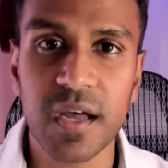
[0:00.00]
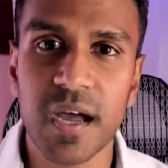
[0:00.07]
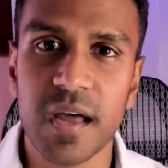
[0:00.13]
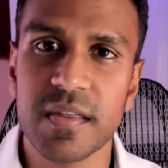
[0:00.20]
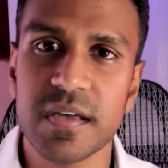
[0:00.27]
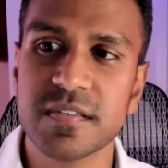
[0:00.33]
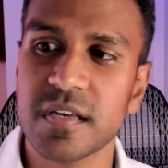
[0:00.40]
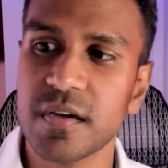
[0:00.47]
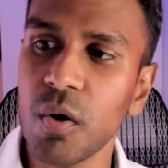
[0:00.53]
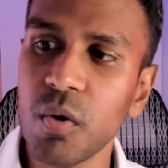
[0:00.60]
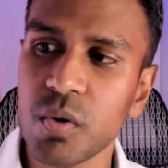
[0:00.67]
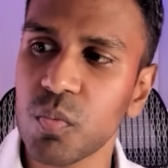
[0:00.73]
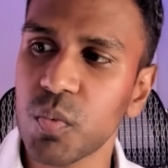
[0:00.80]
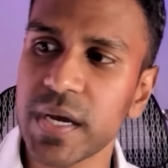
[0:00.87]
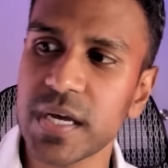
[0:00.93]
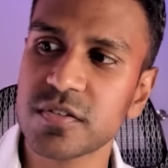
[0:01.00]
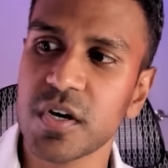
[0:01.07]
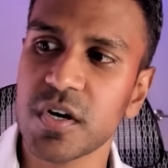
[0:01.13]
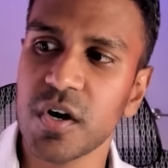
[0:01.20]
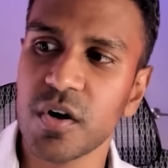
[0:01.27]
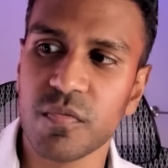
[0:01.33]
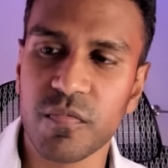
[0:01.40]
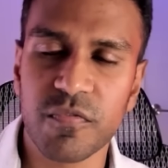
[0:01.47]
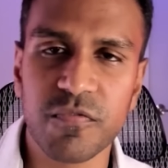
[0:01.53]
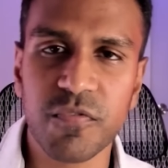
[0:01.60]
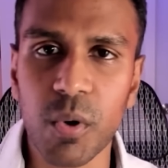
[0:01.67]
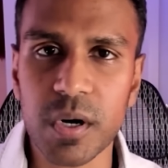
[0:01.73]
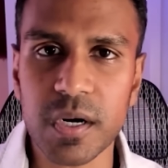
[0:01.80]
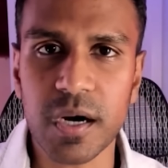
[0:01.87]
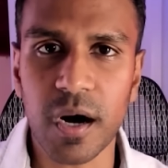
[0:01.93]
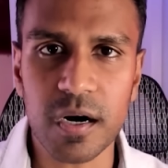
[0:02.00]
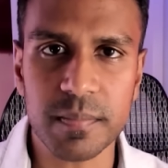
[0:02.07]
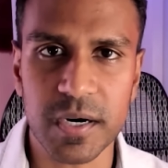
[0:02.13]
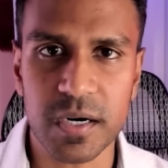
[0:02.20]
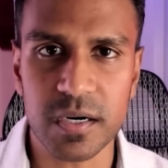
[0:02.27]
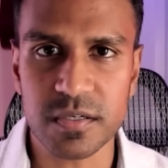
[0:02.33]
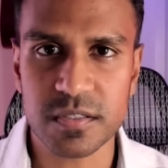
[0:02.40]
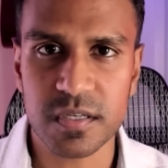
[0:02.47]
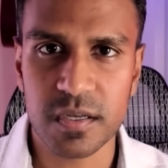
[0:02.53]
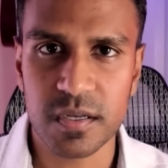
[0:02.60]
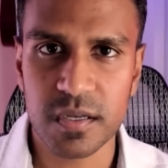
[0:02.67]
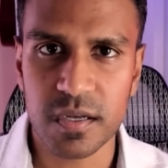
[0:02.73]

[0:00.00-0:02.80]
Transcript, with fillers: And they say, oh, it weighs four garbars.